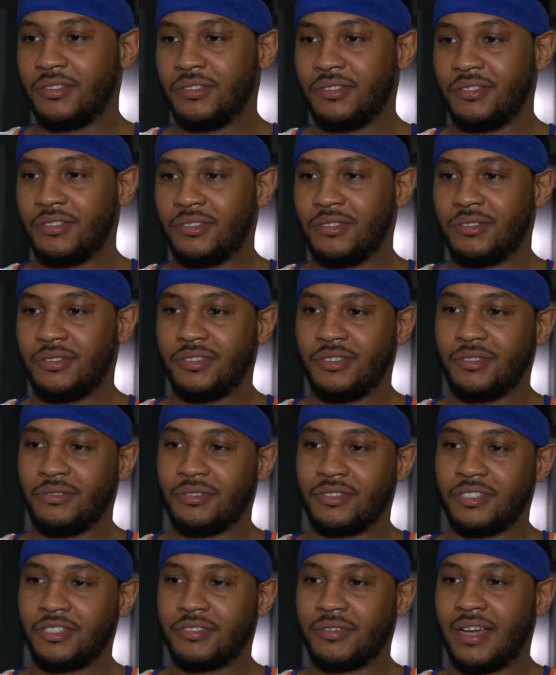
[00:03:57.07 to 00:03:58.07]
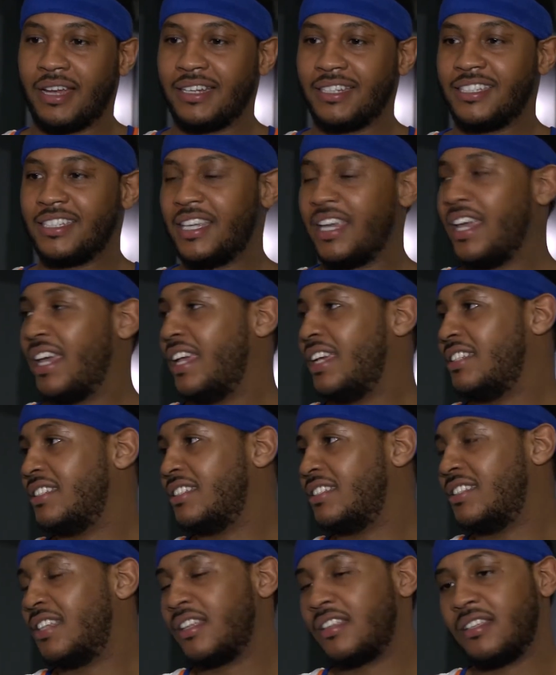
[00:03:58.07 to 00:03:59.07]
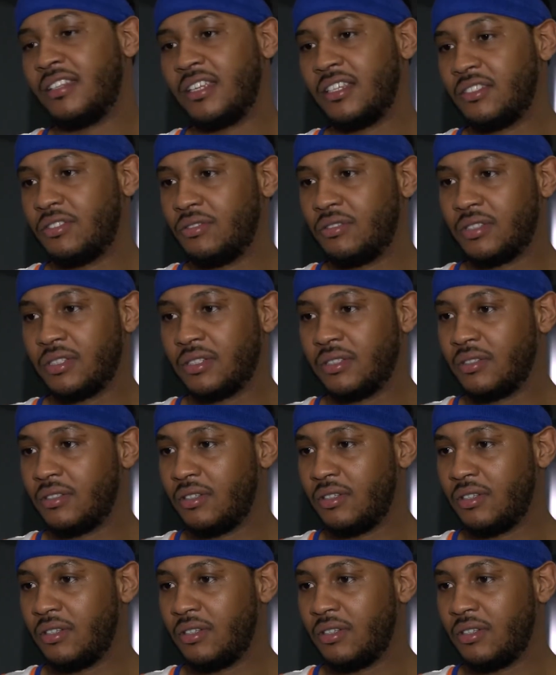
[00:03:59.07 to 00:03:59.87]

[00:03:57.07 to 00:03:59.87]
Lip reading: you should try to change. It's nothing that you should,